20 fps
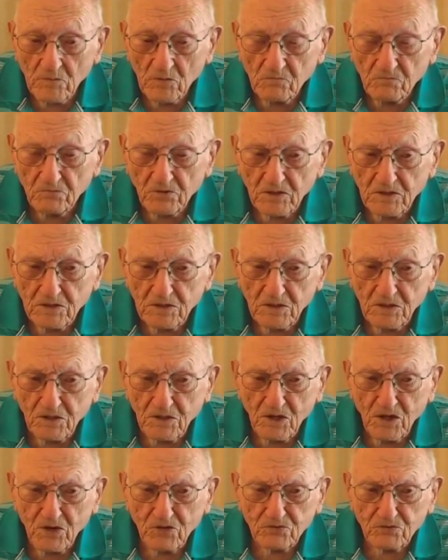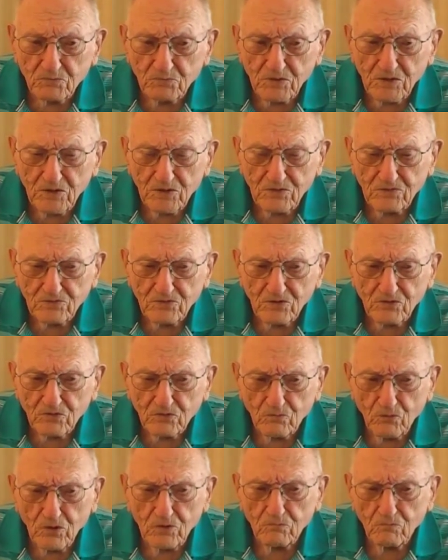finally he asked me, he says,
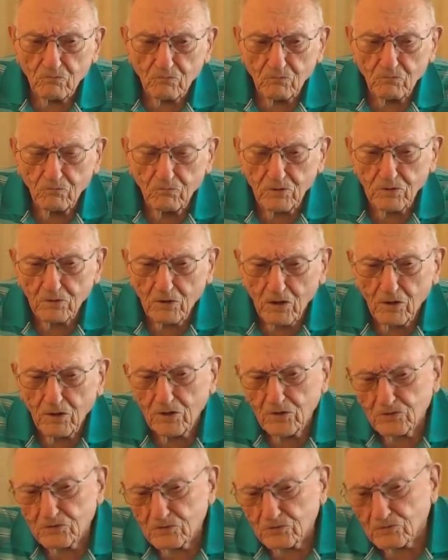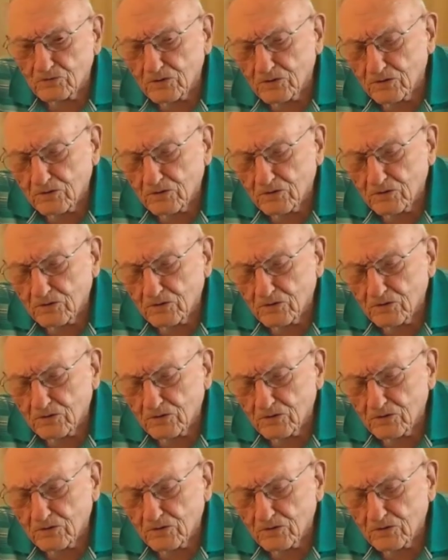what are you?